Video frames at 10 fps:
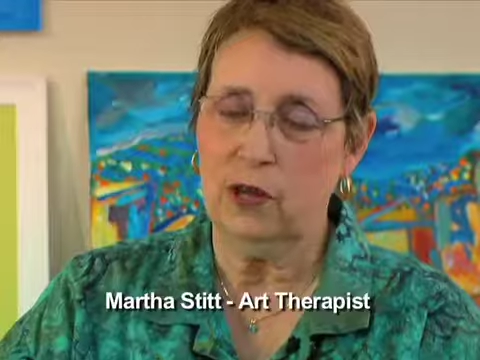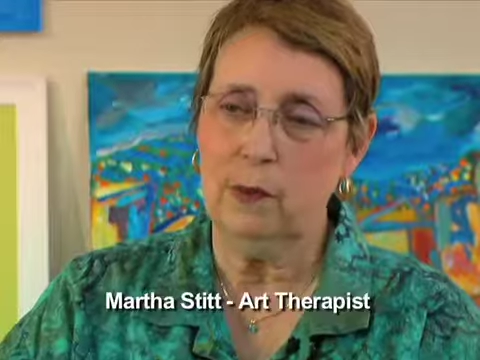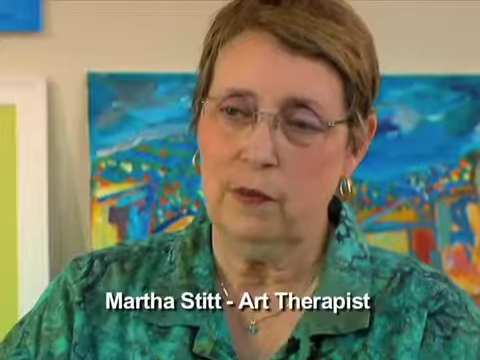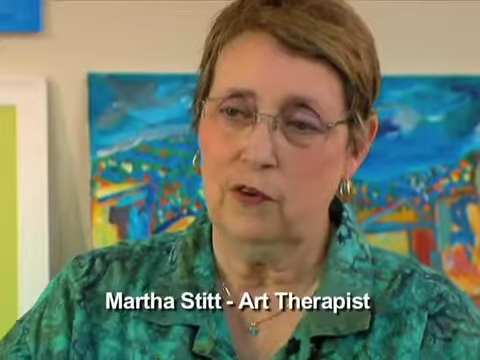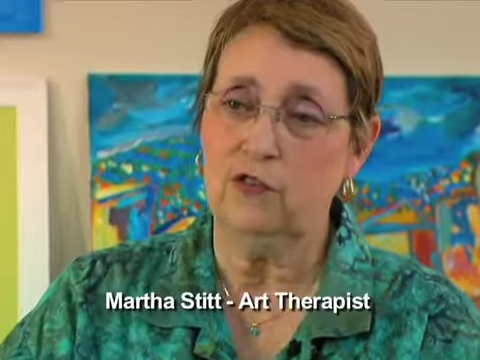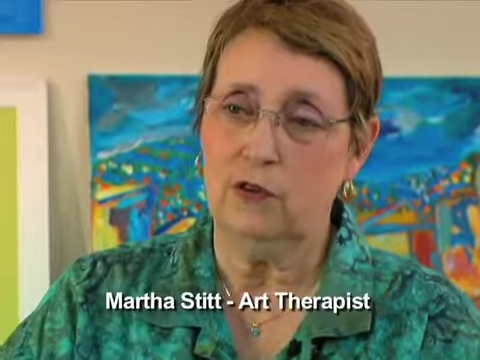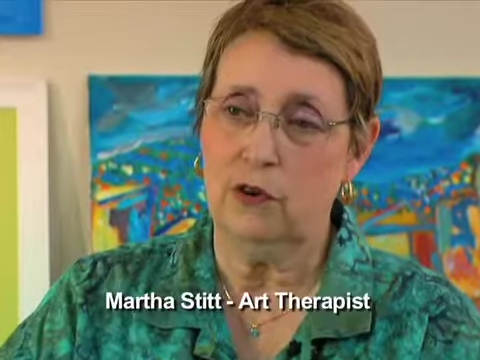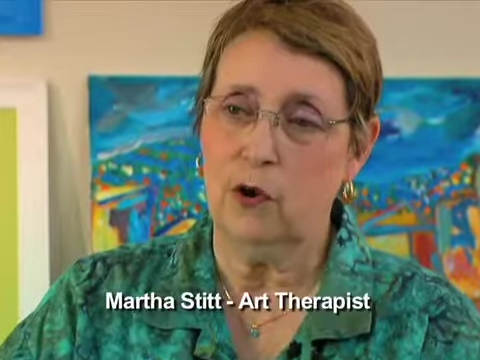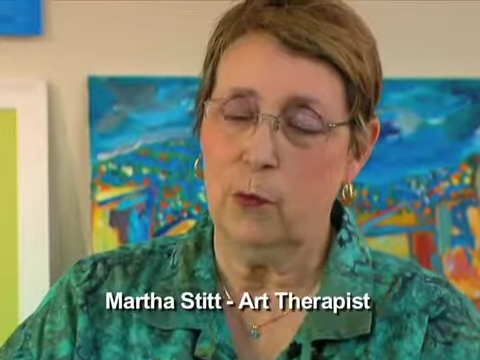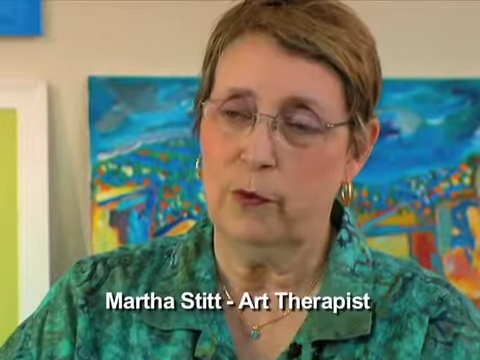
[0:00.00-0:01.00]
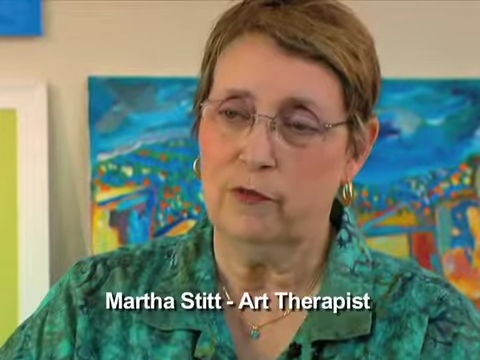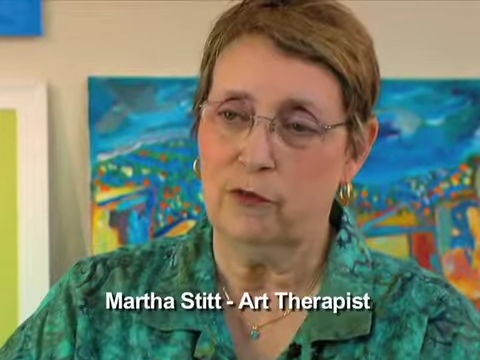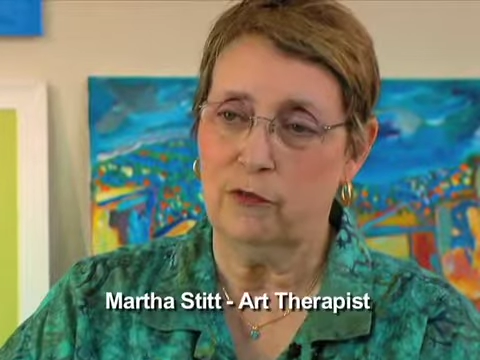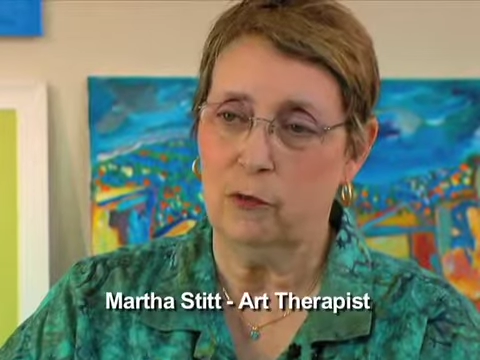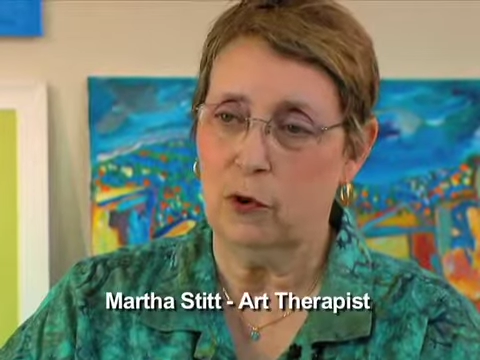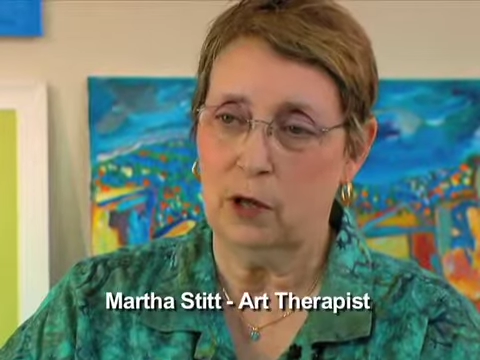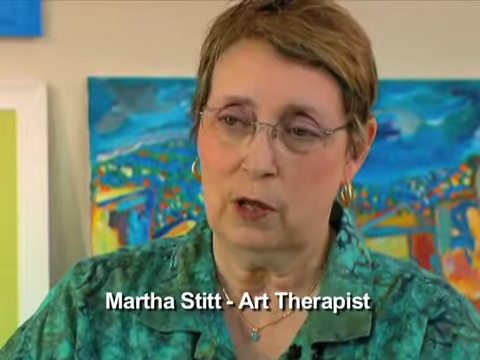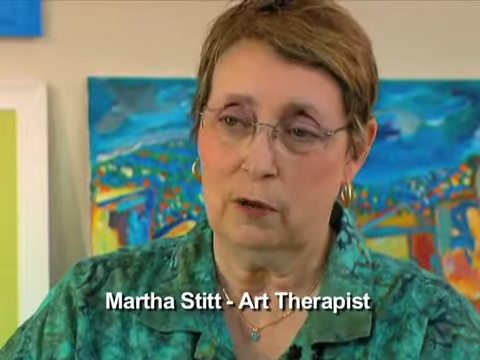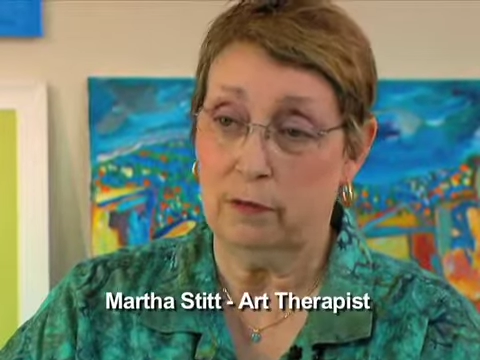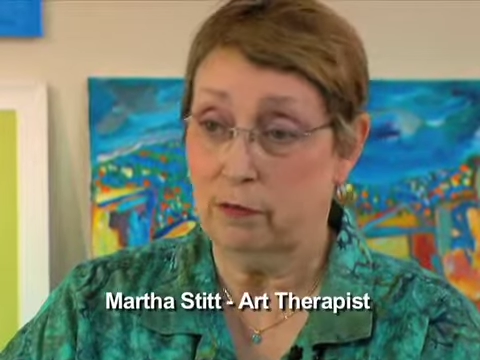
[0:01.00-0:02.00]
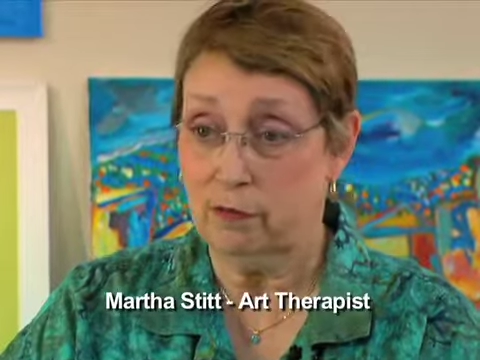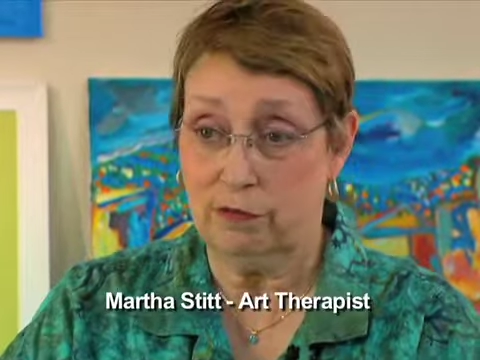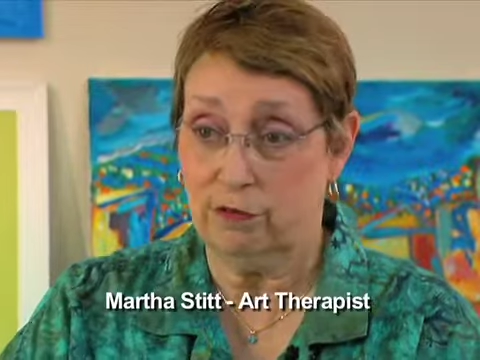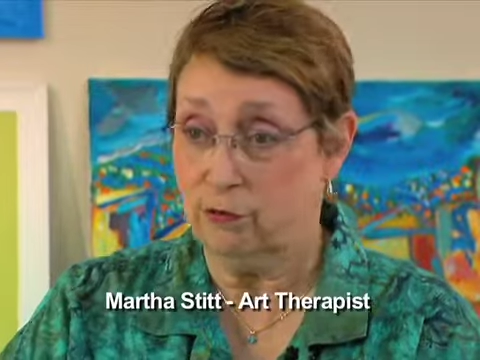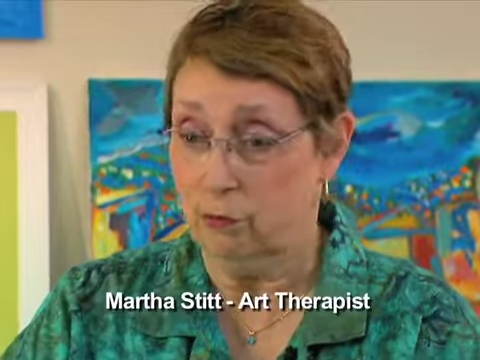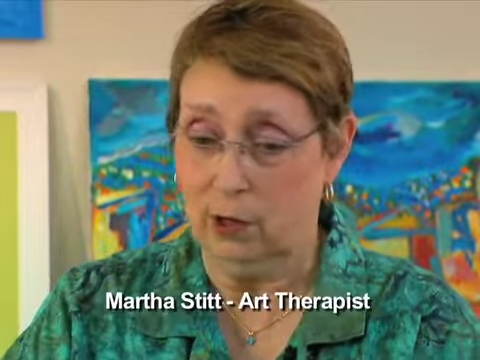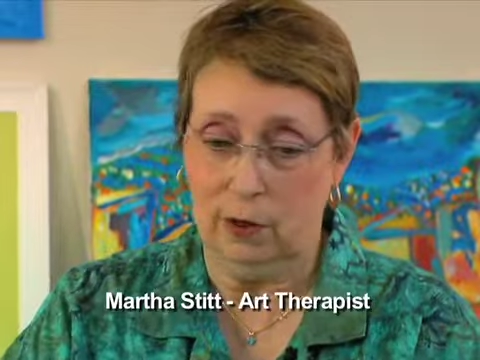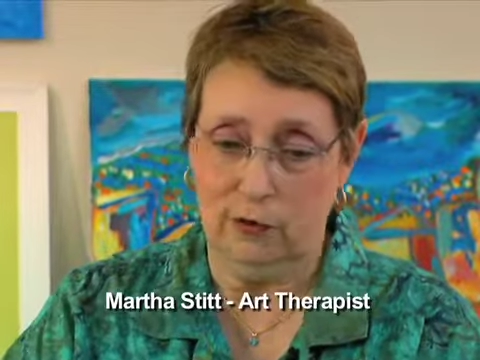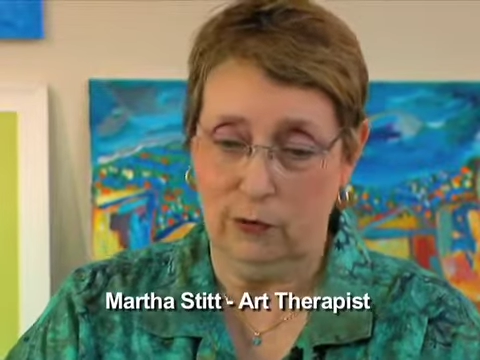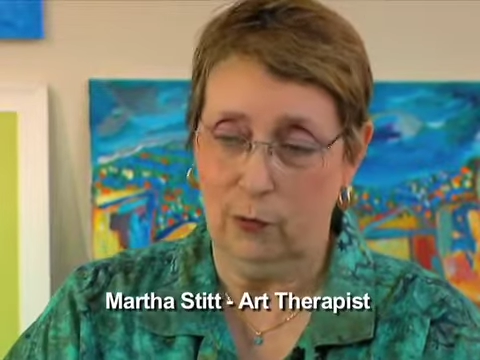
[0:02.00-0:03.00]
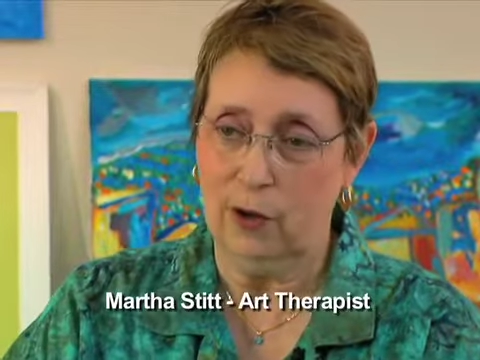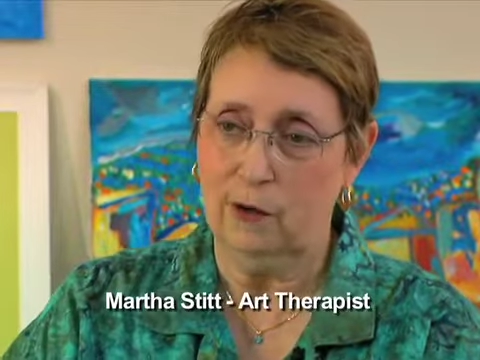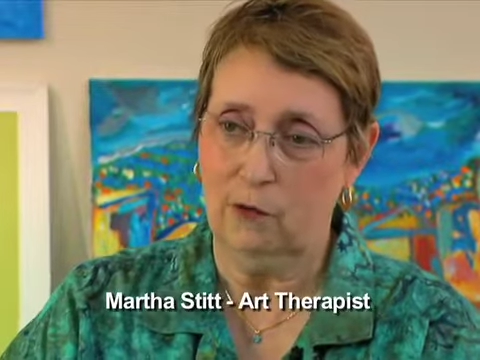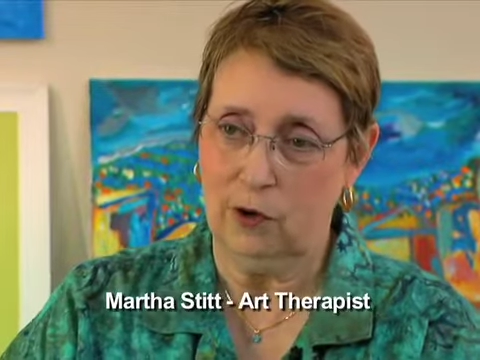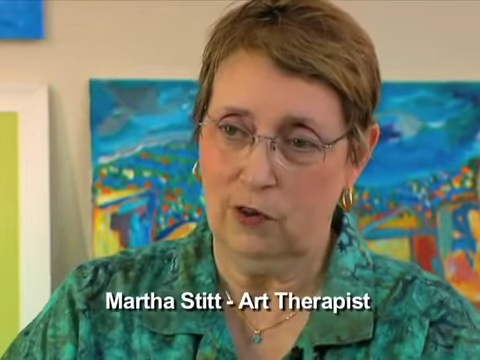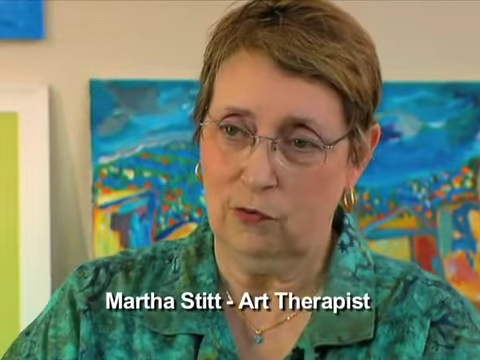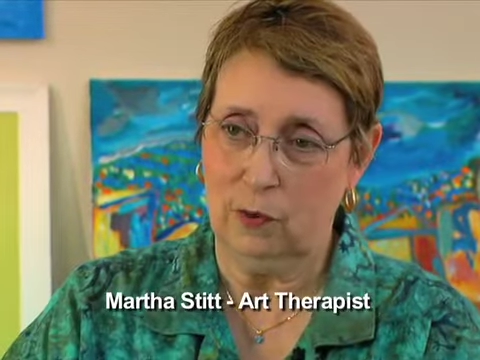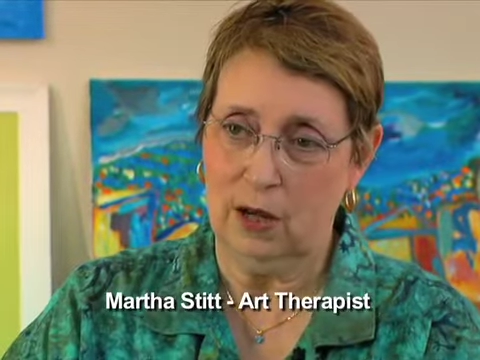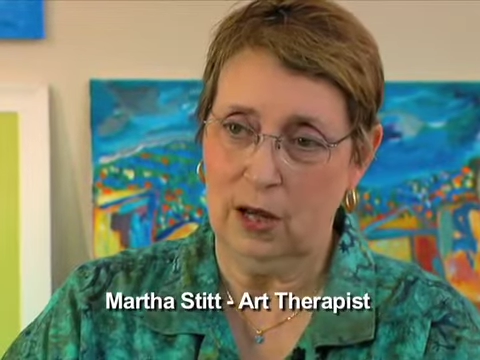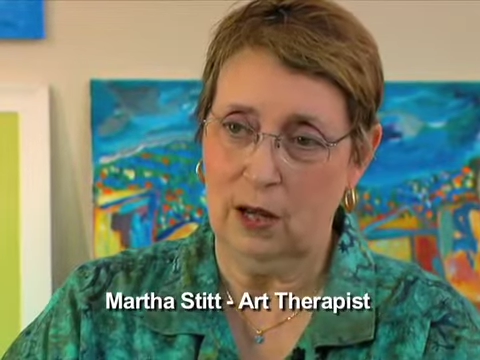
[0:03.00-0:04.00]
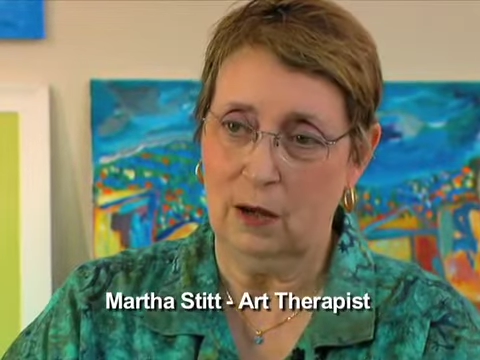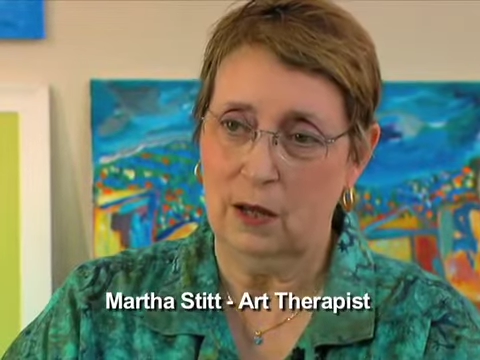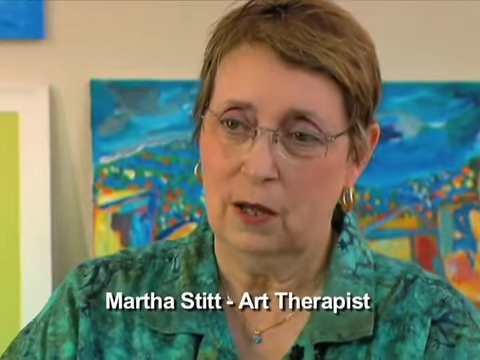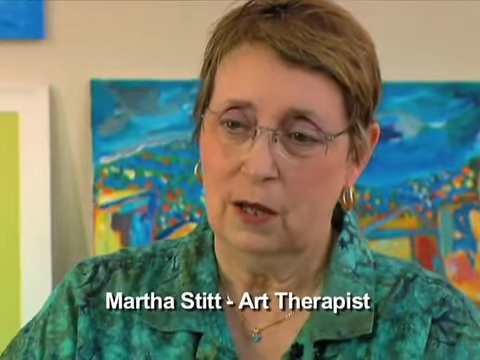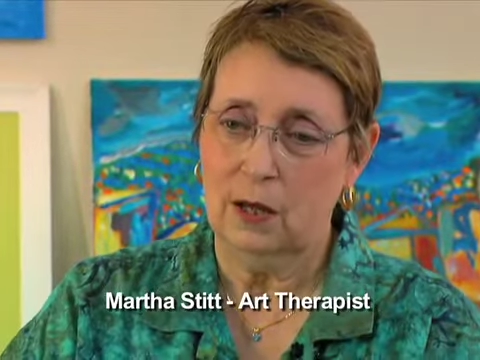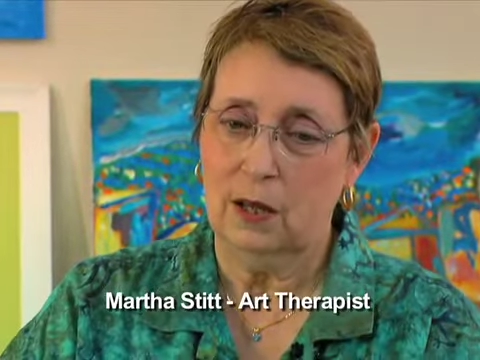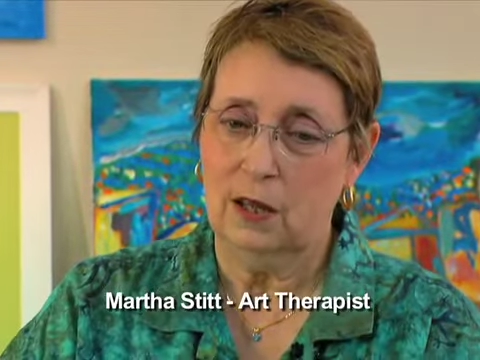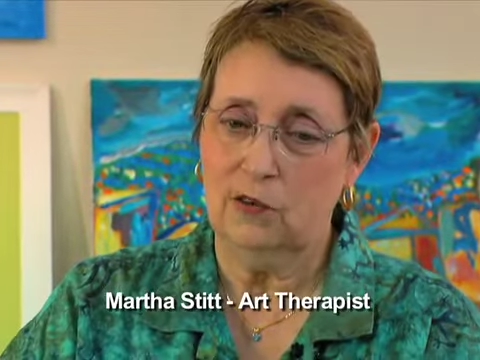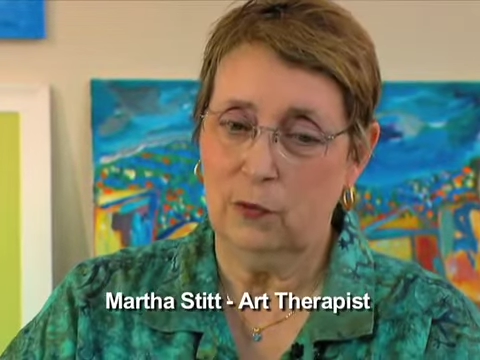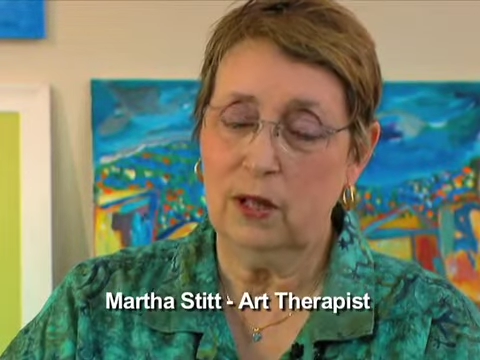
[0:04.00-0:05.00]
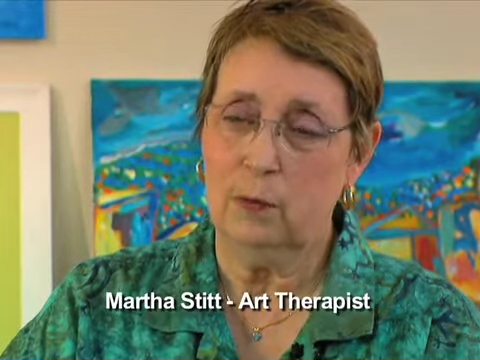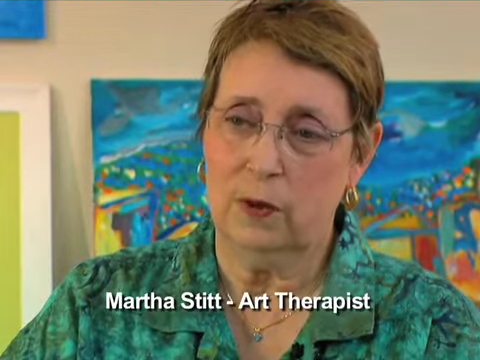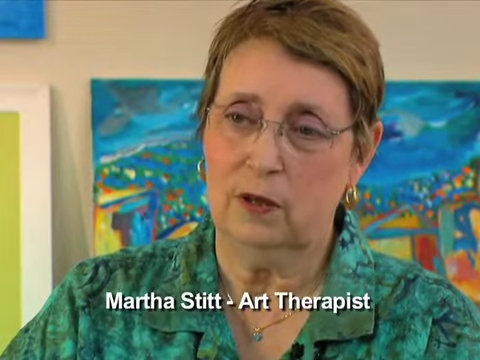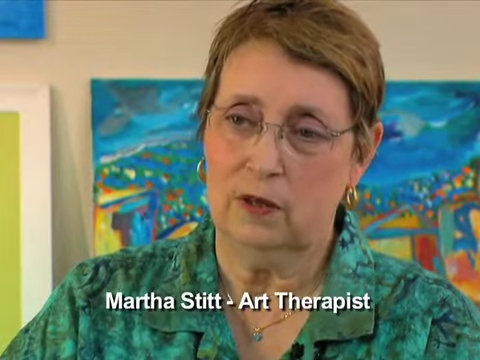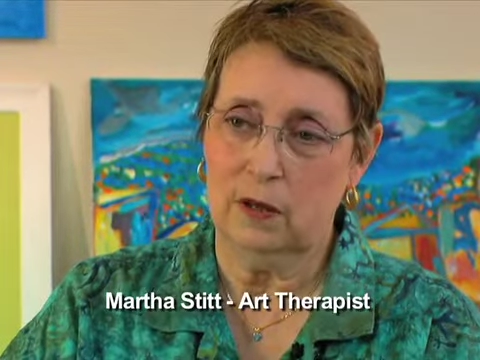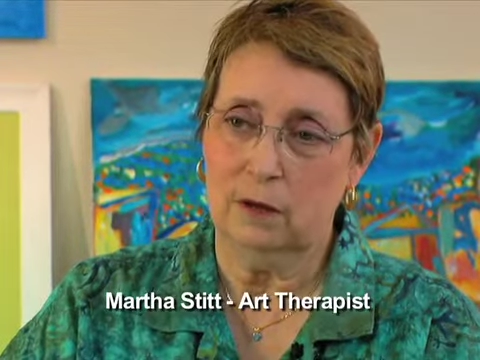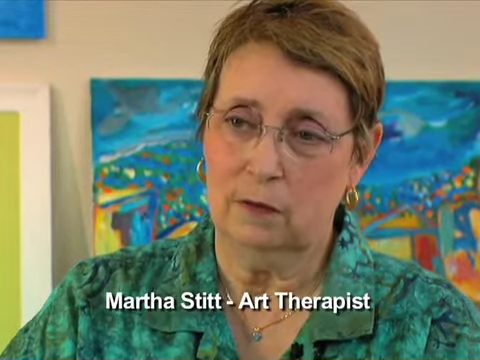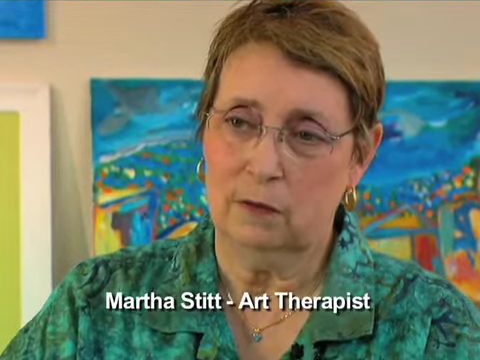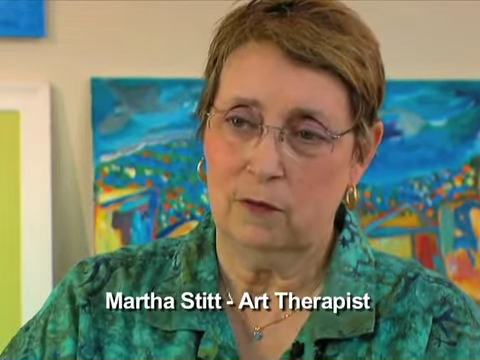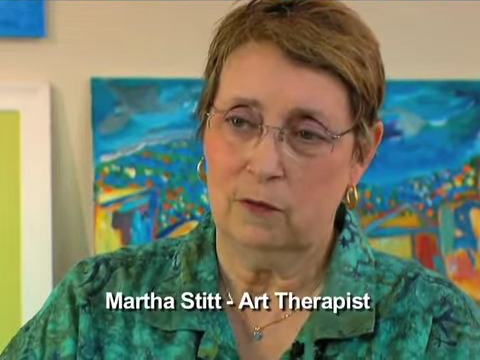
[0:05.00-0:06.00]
Keeping the studio open for 43 years or whatever it is right now is really a big deal.